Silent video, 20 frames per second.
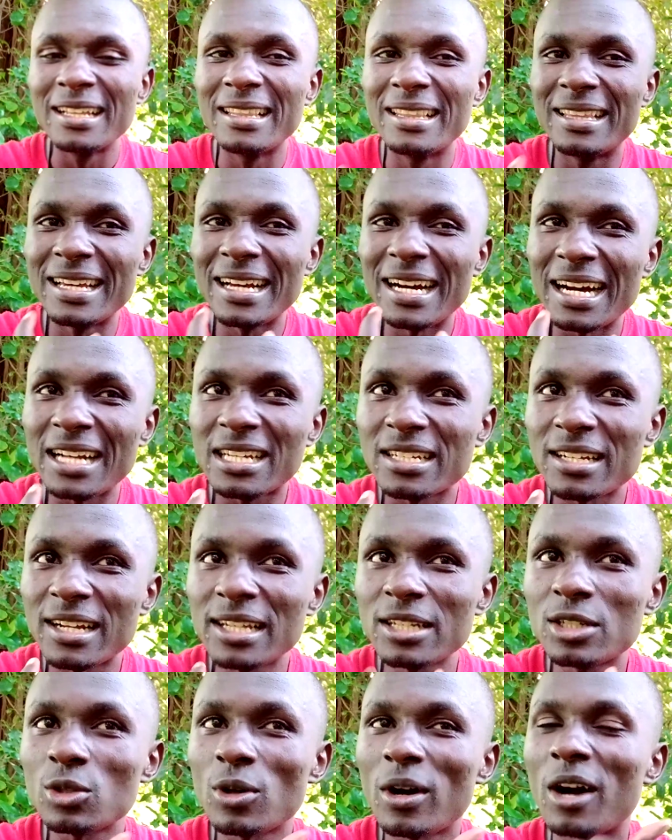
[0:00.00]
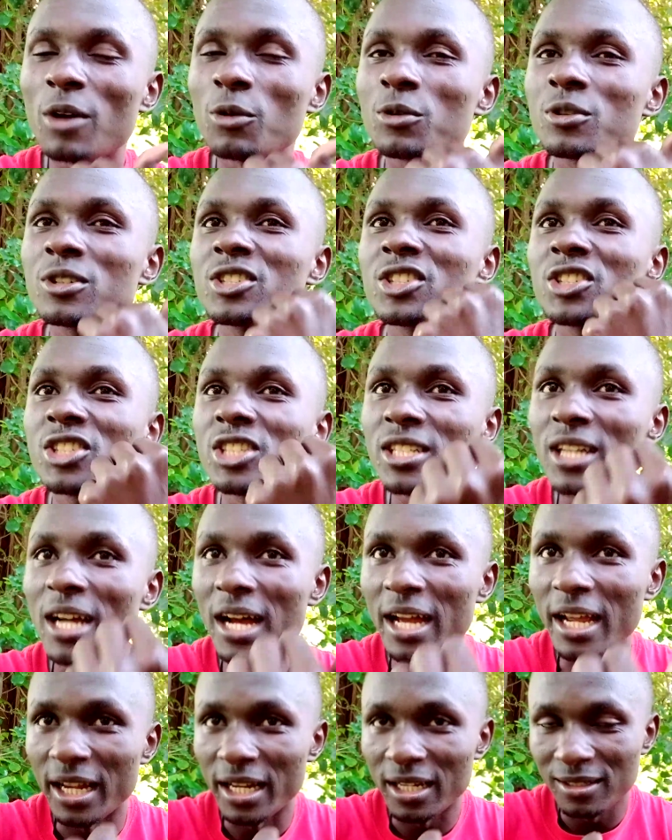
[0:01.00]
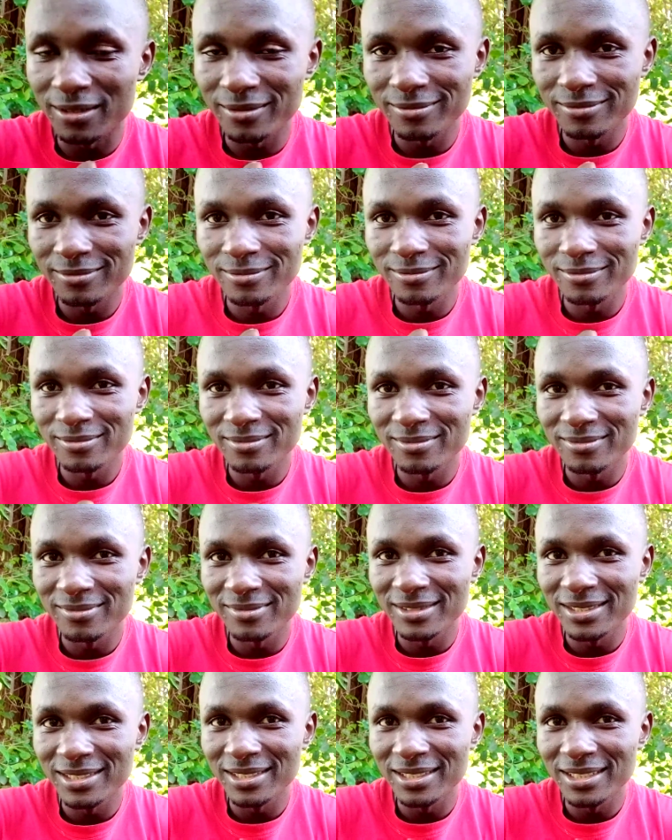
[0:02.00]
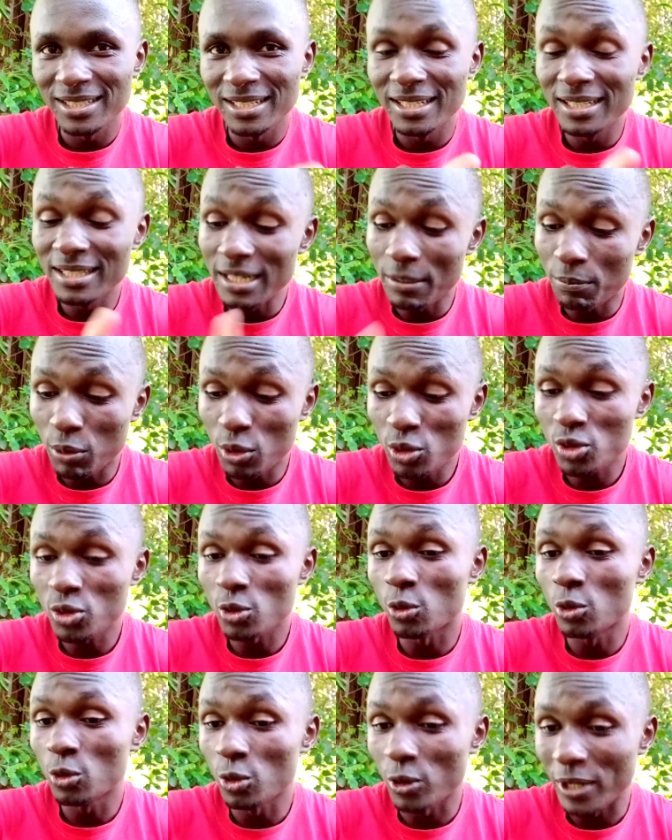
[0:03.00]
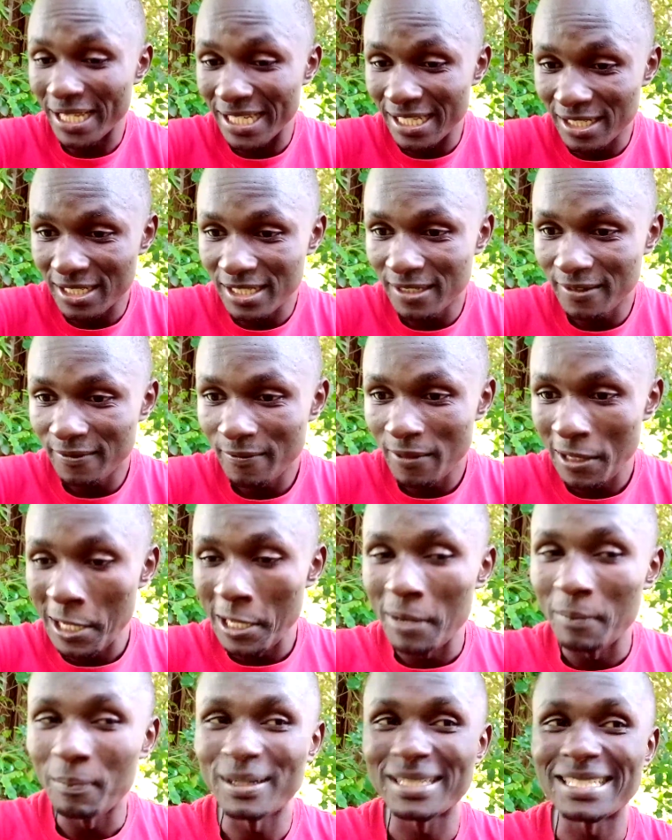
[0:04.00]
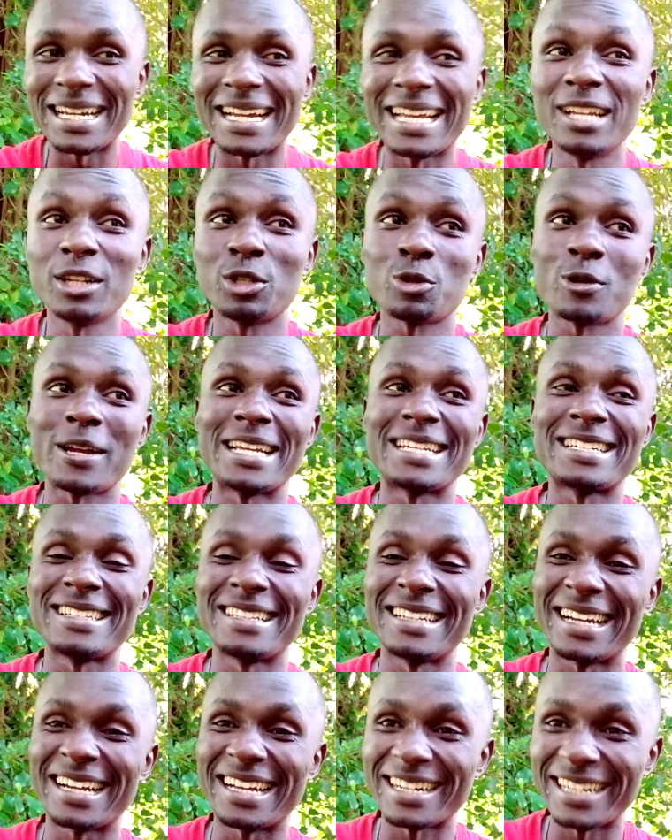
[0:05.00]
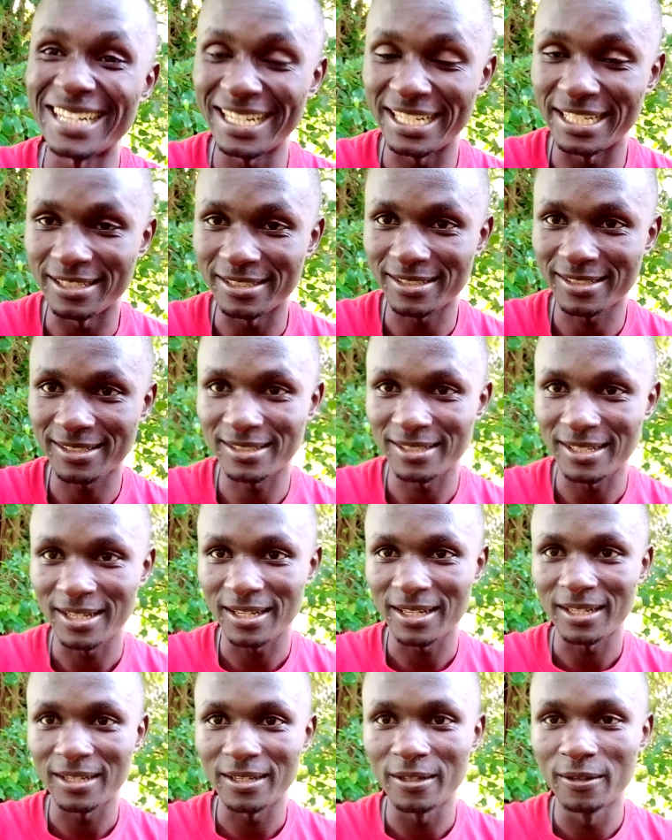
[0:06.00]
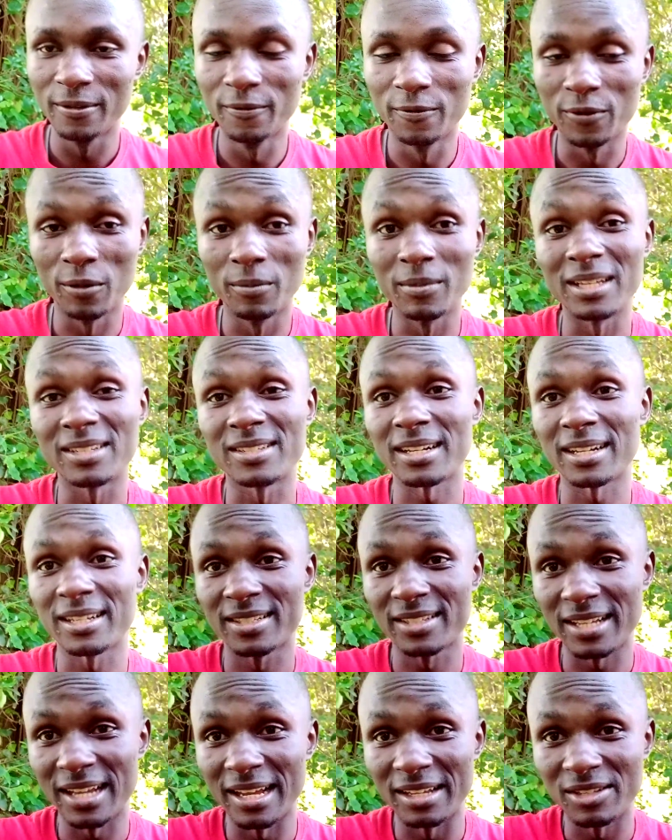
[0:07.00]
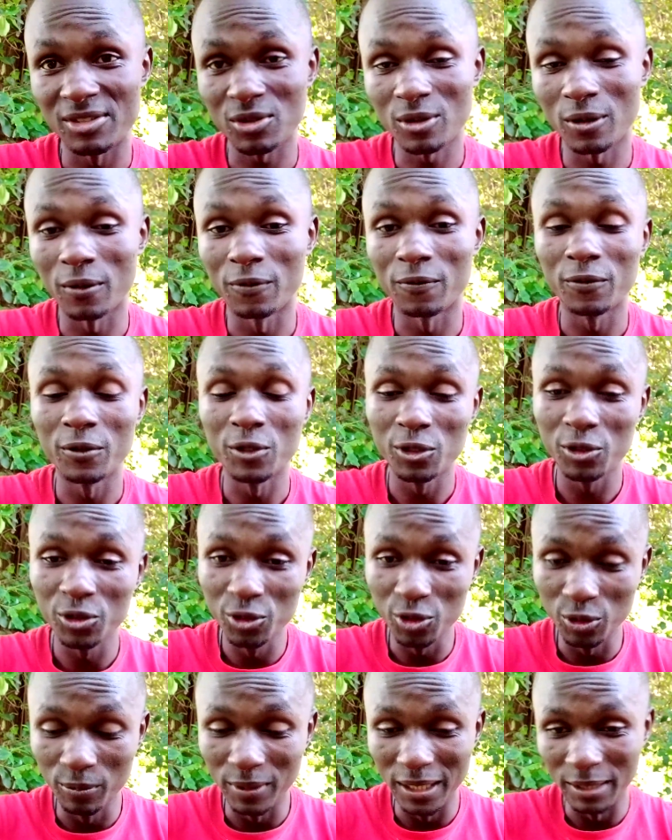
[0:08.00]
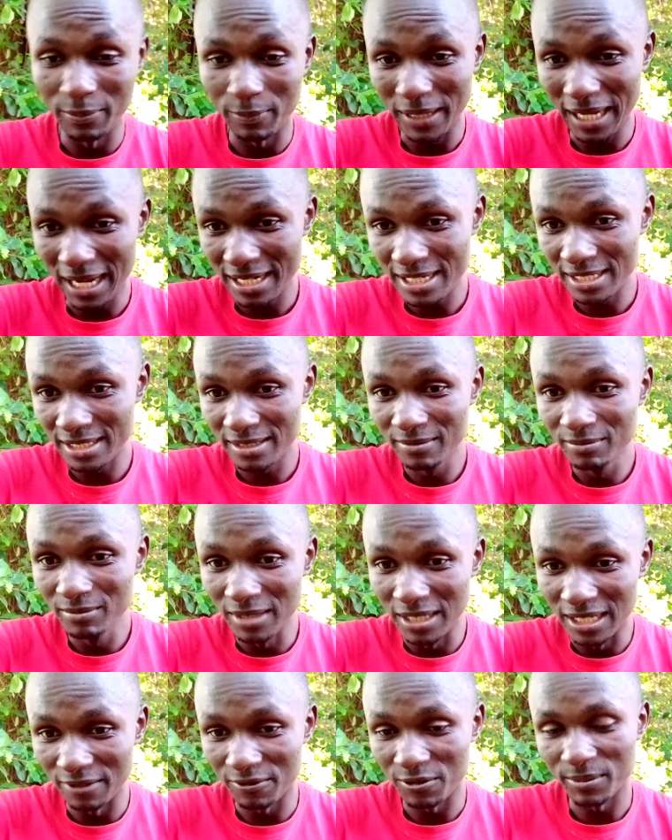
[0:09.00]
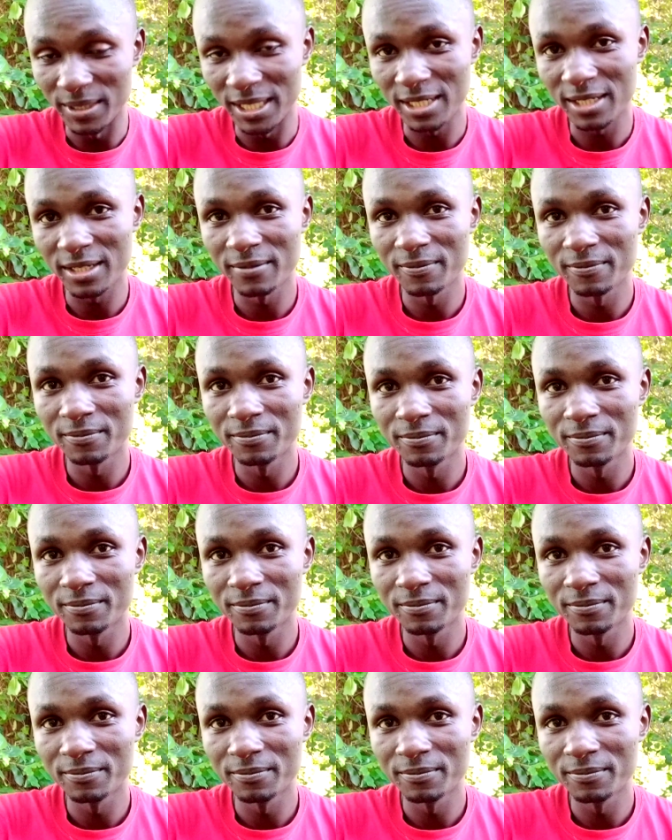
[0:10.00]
they are trying to outshine their boss Uhuru Kenyatta. But again, to get credits from the success of Jubilee Party government.